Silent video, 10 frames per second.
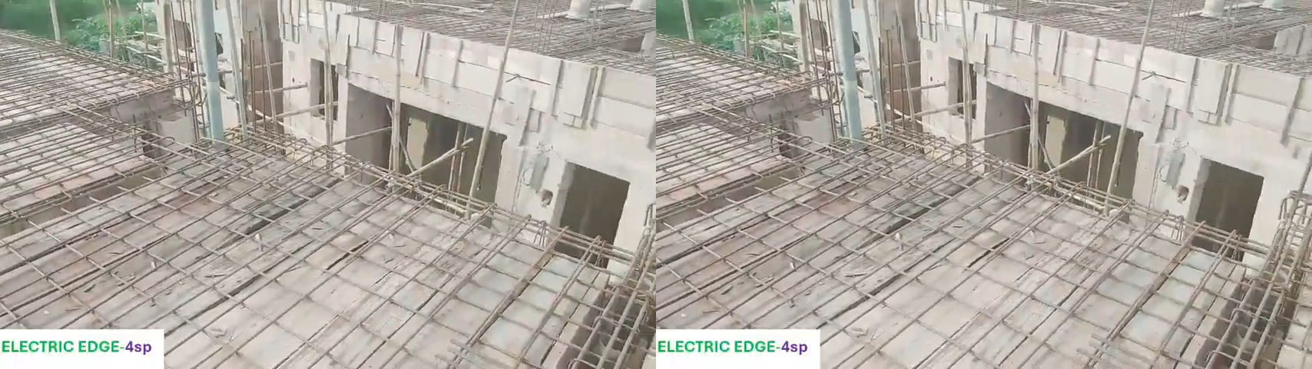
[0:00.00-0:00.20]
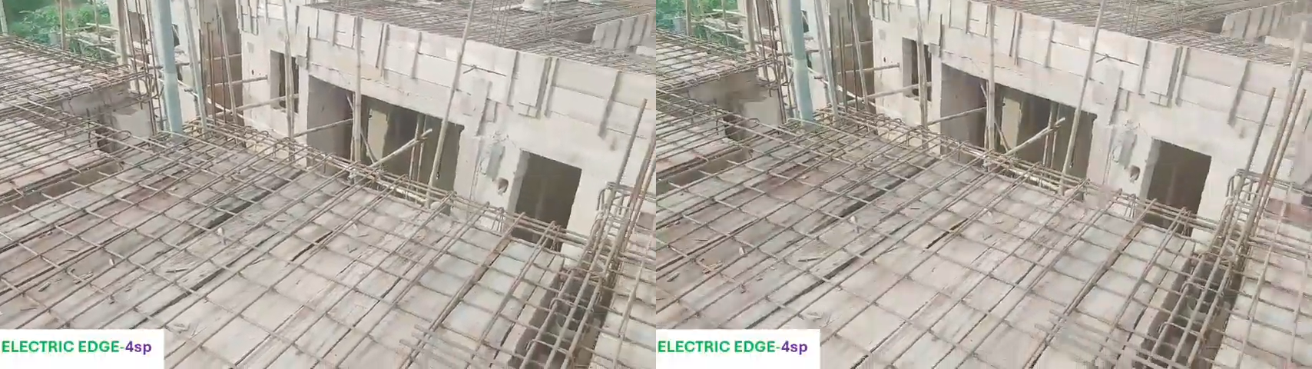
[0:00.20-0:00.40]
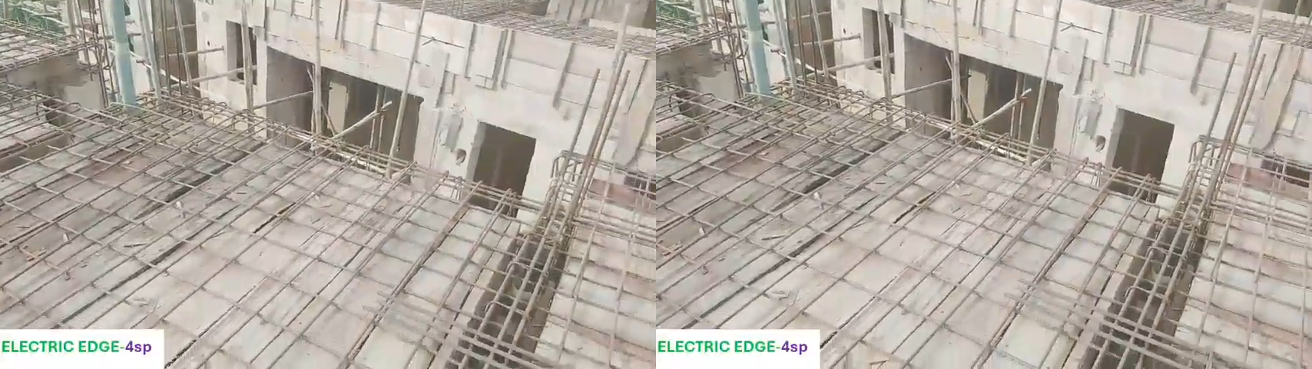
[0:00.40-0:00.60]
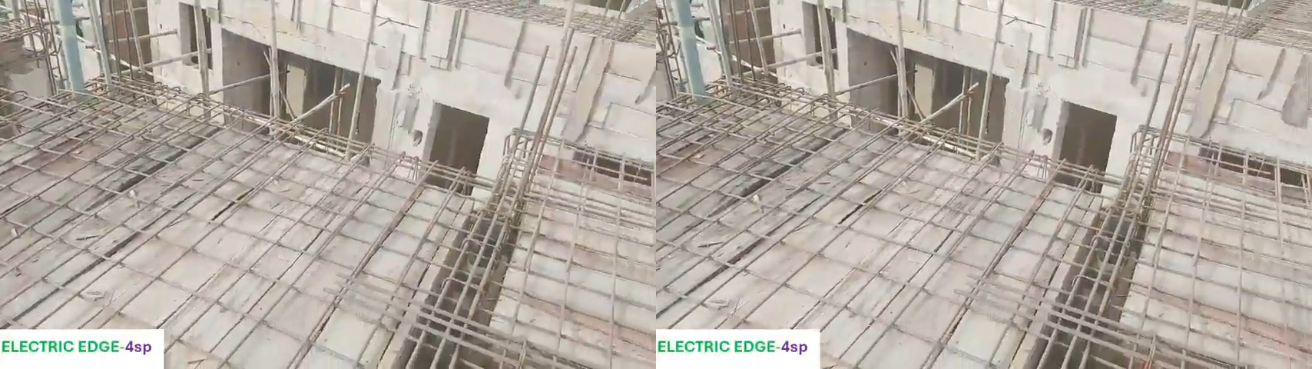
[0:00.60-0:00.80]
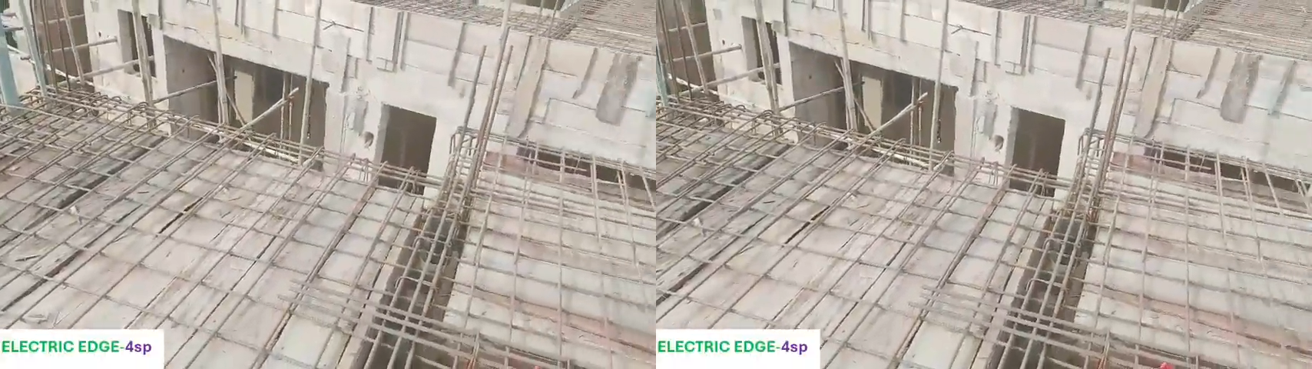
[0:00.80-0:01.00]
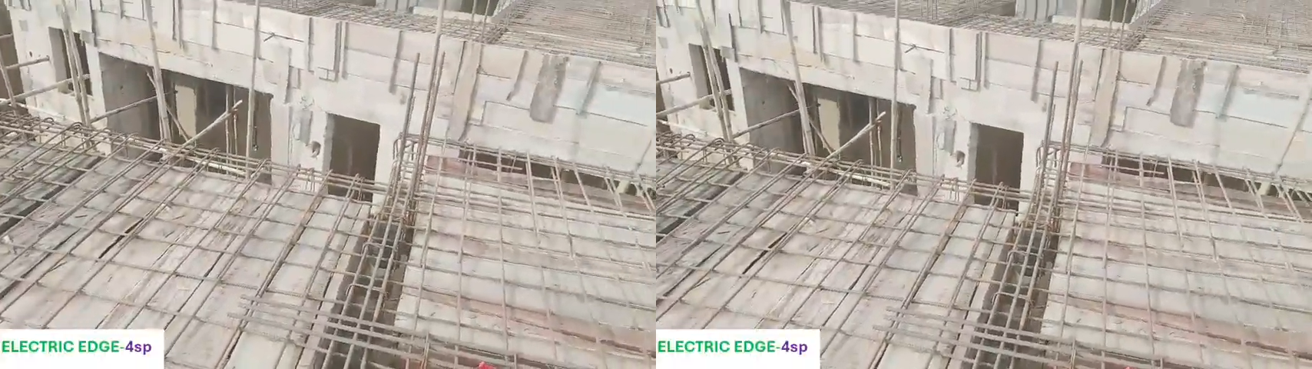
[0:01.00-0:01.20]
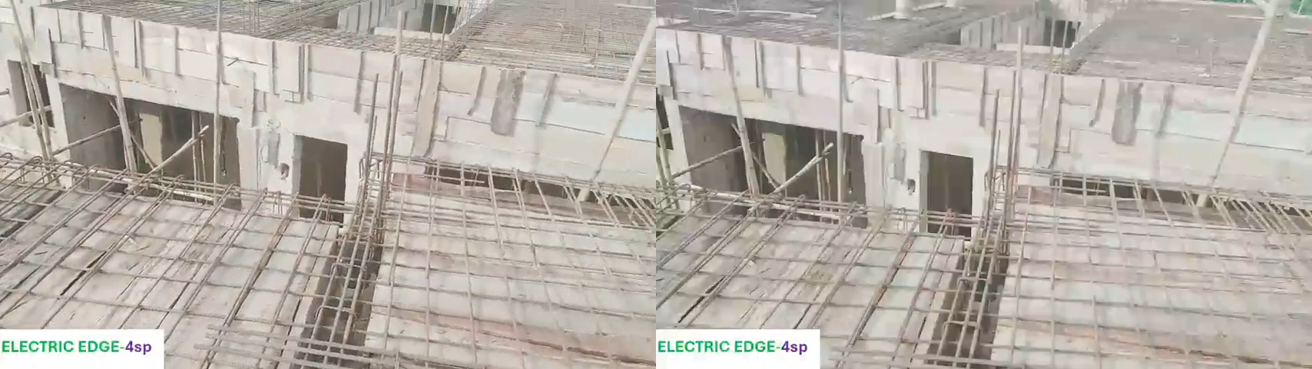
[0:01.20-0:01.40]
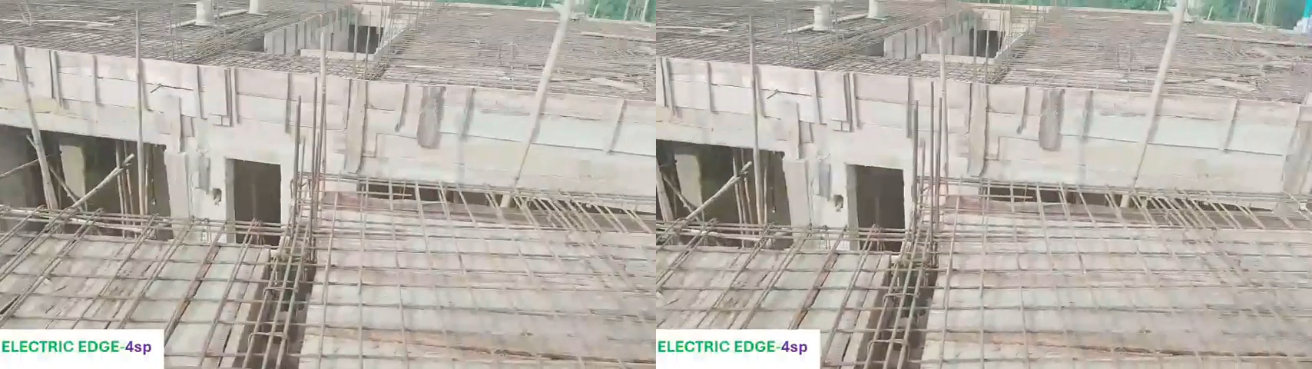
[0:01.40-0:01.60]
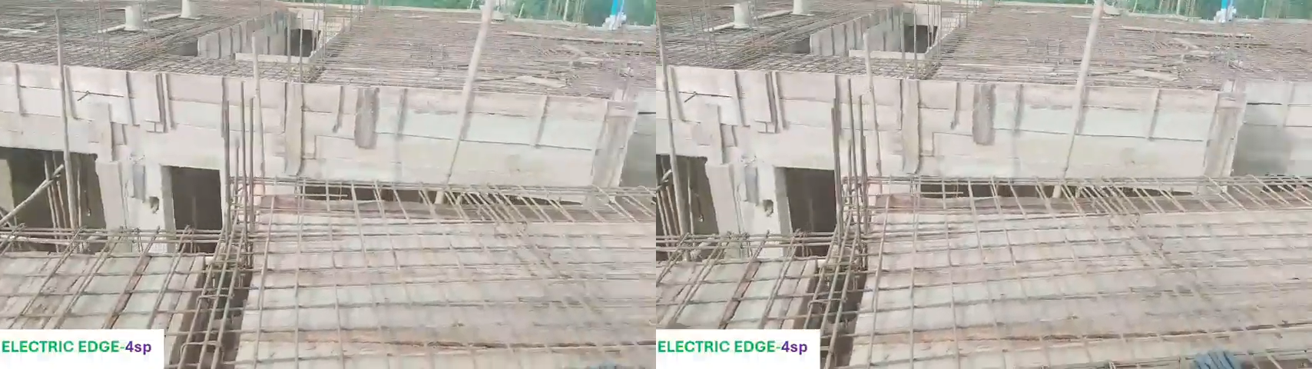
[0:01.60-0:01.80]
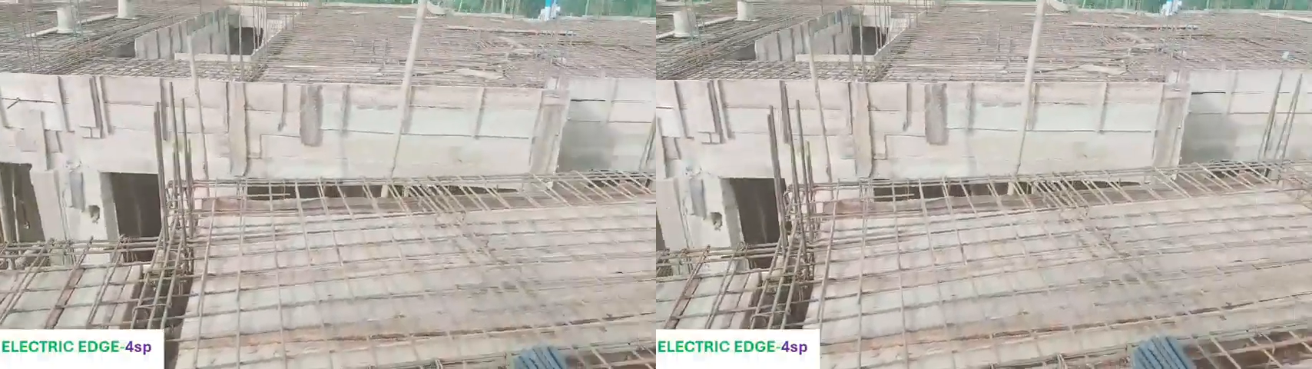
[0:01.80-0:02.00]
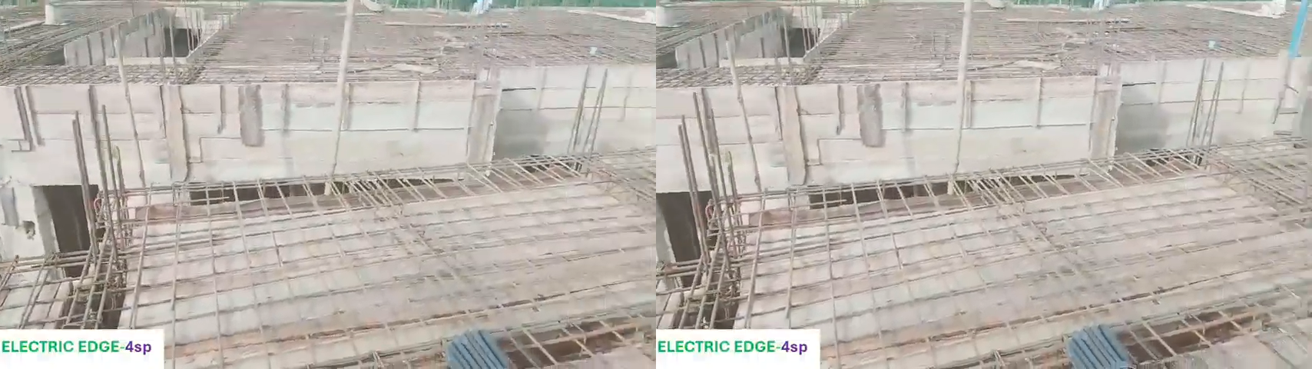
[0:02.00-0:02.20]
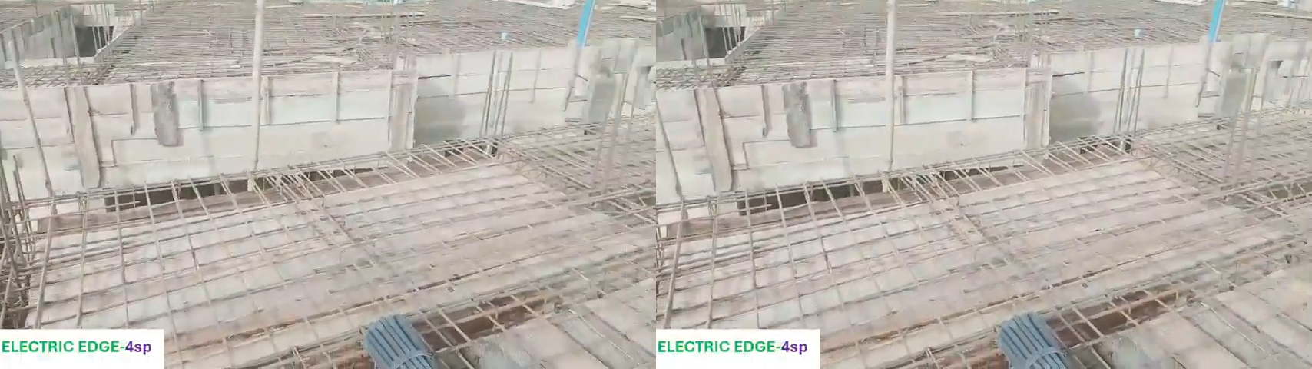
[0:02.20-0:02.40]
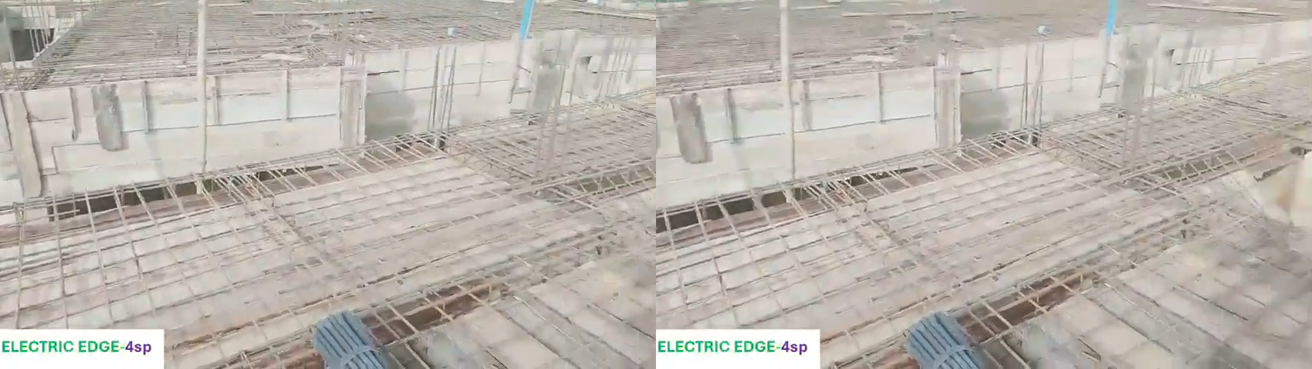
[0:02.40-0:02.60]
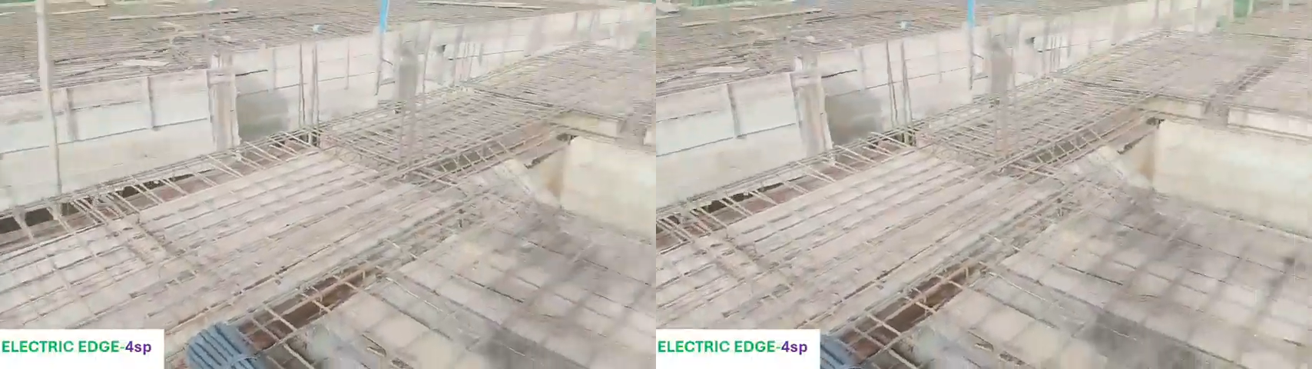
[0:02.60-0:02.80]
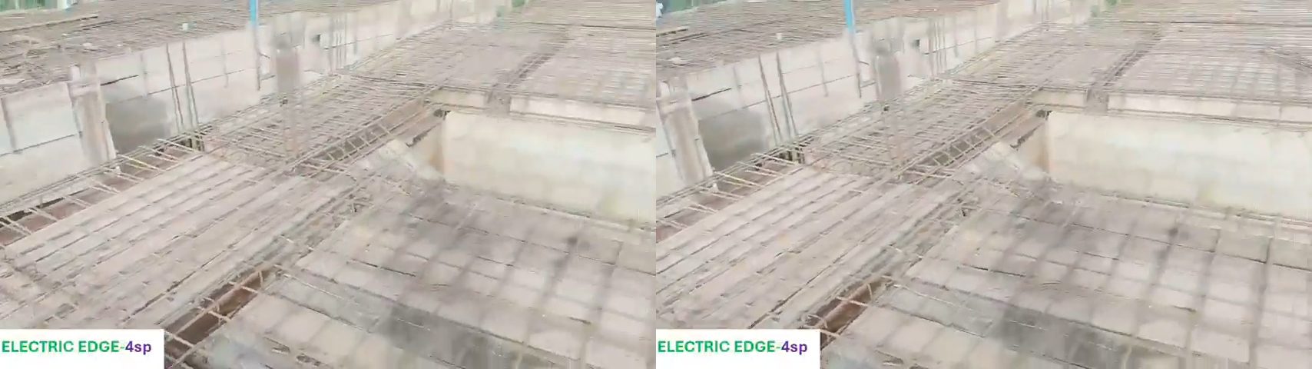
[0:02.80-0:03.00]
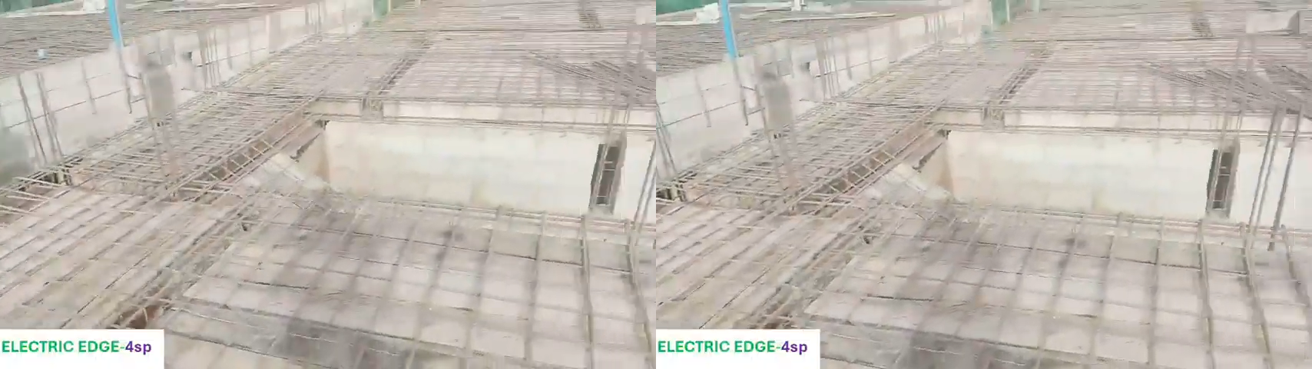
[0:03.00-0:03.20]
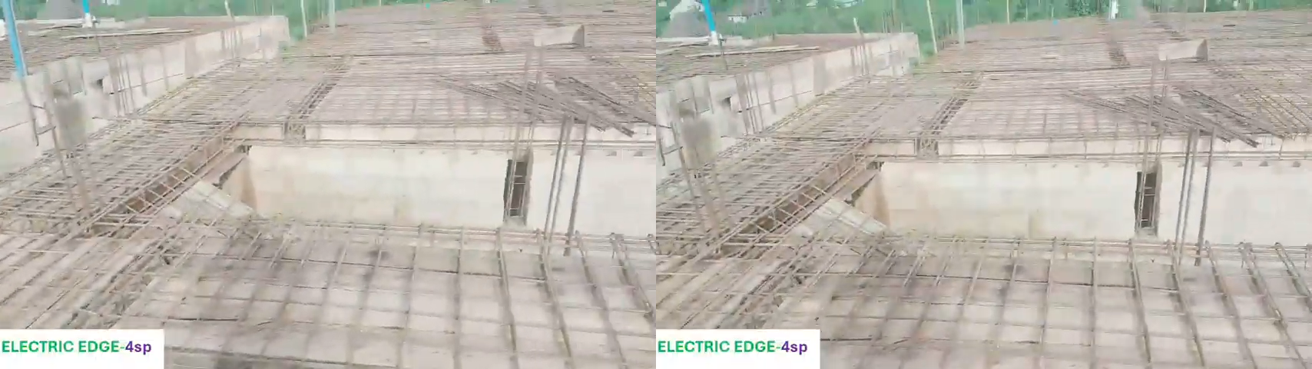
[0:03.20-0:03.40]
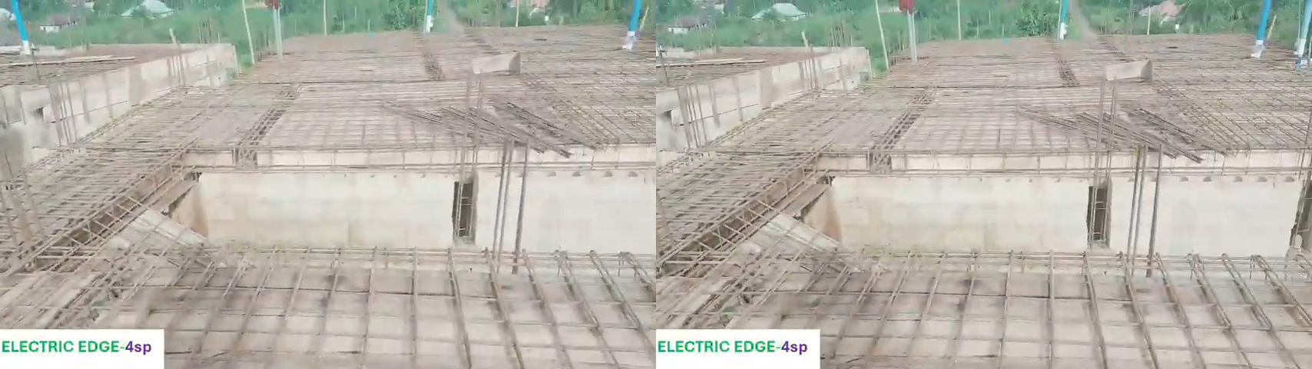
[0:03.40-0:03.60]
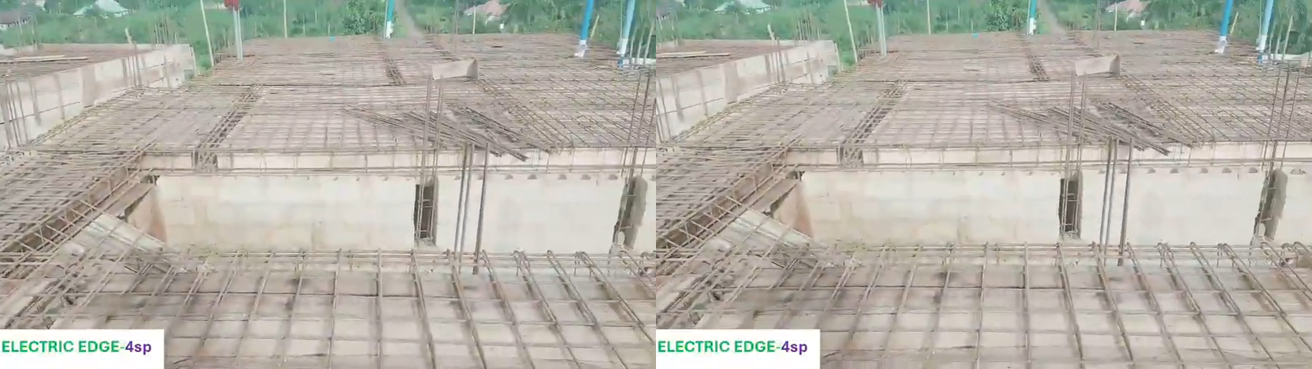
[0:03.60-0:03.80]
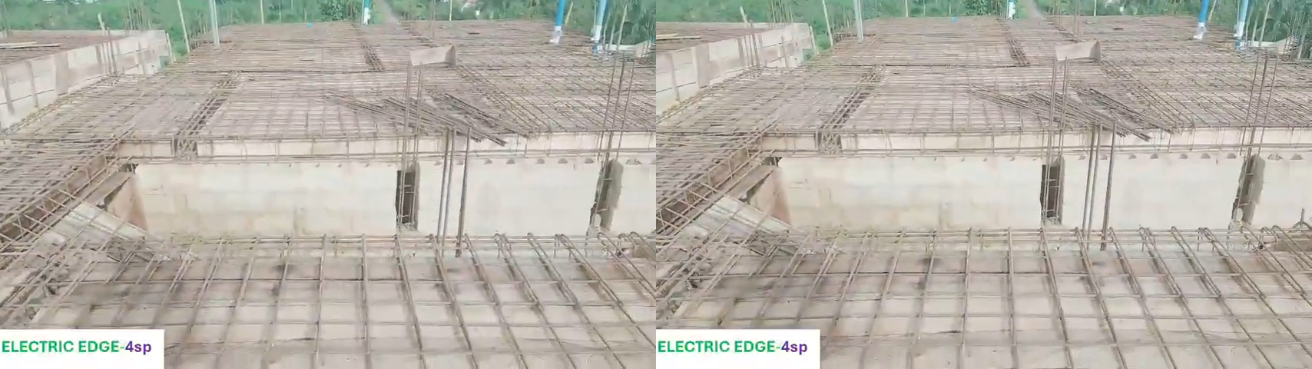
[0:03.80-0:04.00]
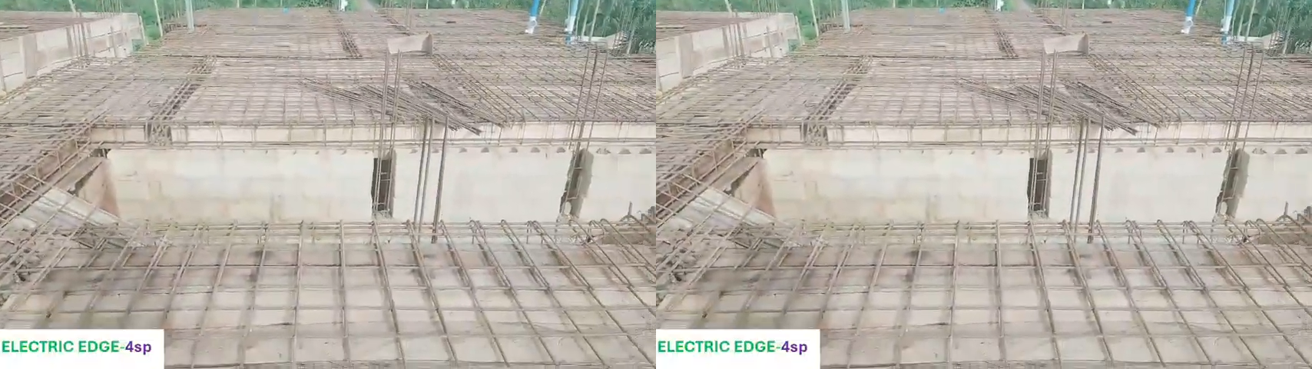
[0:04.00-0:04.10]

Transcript: No face is visible, so there are no lips to read.